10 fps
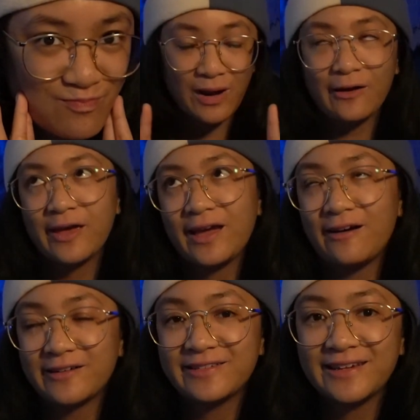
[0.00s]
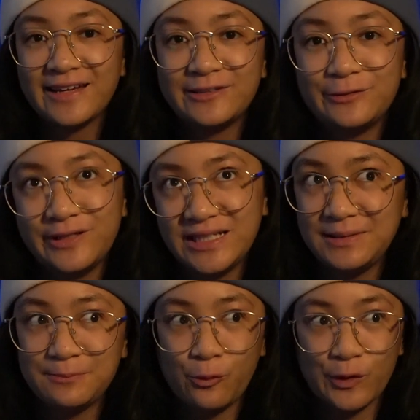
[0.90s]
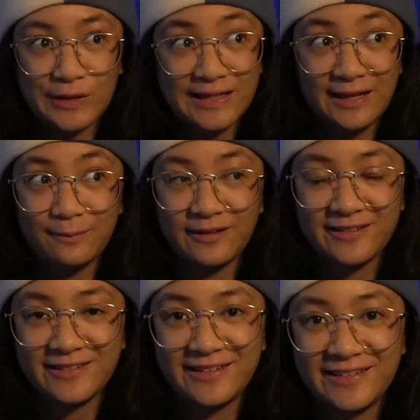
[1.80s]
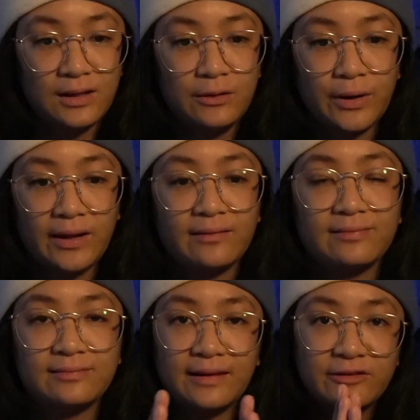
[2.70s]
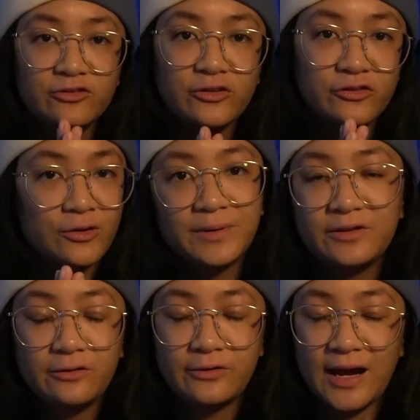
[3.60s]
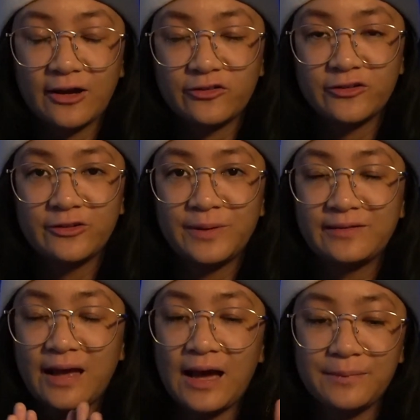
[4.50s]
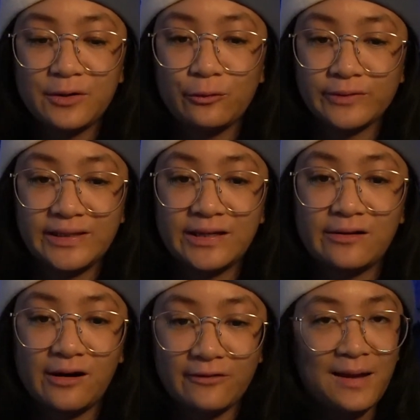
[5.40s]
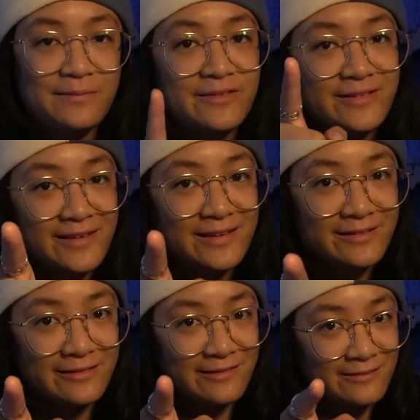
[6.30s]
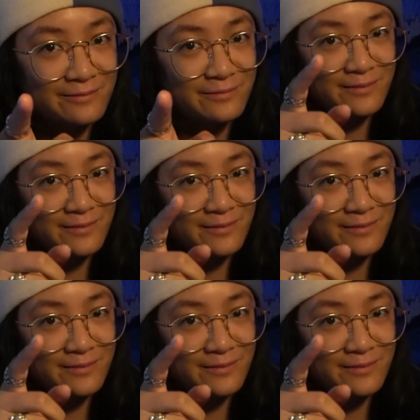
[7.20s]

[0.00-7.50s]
Okay, honestly, I do need more gay besties. Anyway, let's just jump into the reactions because I've been holding it off. I'm seeing y'all.